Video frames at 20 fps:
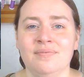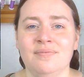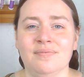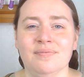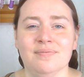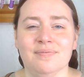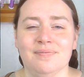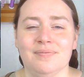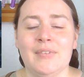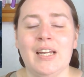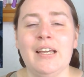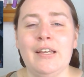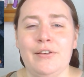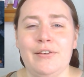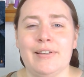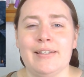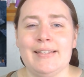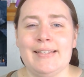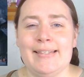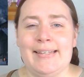
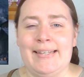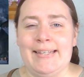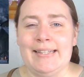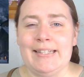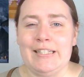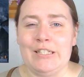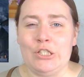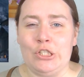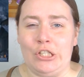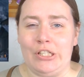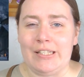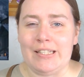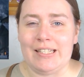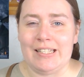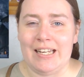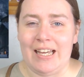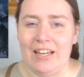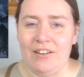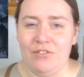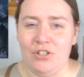You can see in this shot the
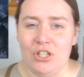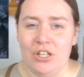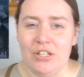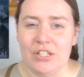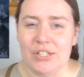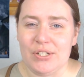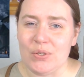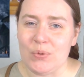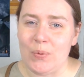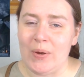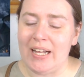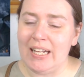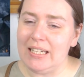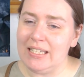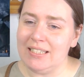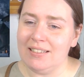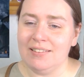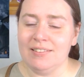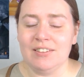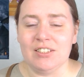stave church as
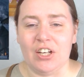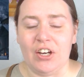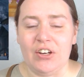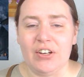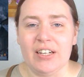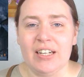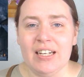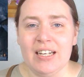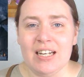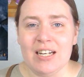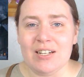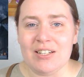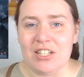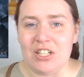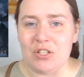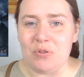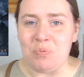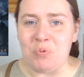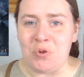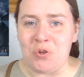well, so
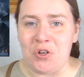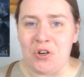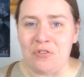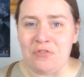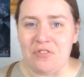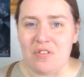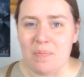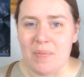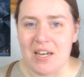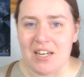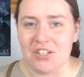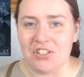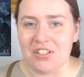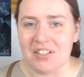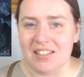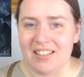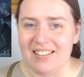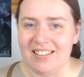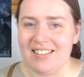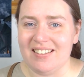just more
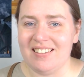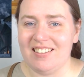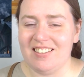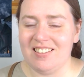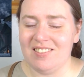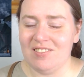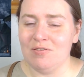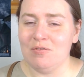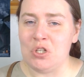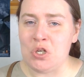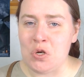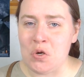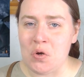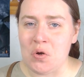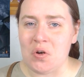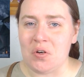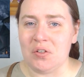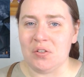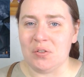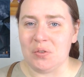confirmation that it's
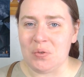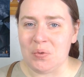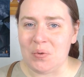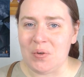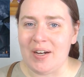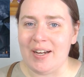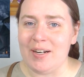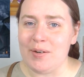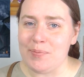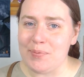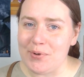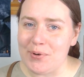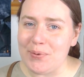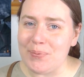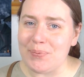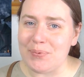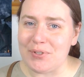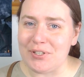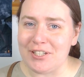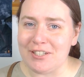not quite
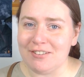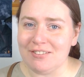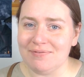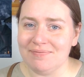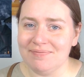appropriate.